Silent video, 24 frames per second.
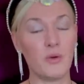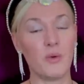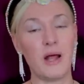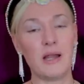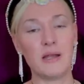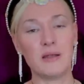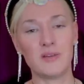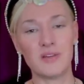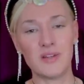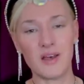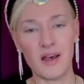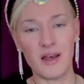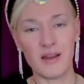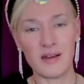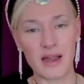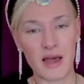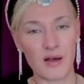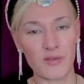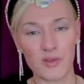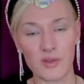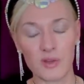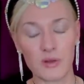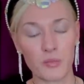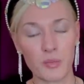Well, it turned
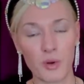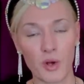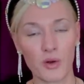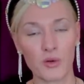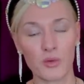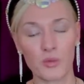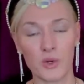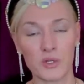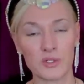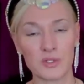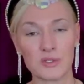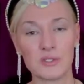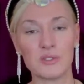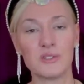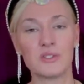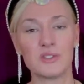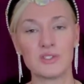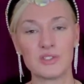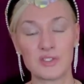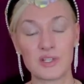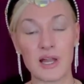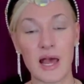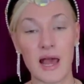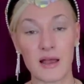out that the pond wasn't
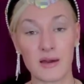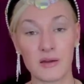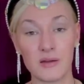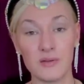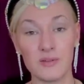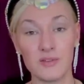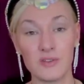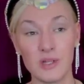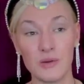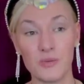stagnant,